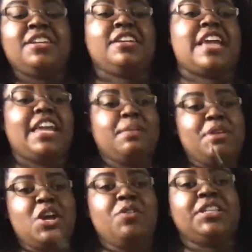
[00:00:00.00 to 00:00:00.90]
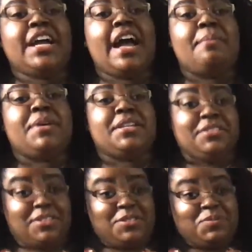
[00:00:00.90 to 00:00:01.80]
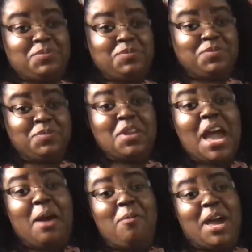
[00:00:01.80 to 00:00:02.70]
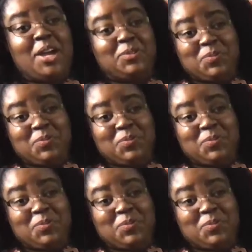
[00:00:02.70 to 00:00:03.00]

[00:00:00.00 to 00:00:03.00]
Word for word: Y'all let me know in the comments. I'll wait.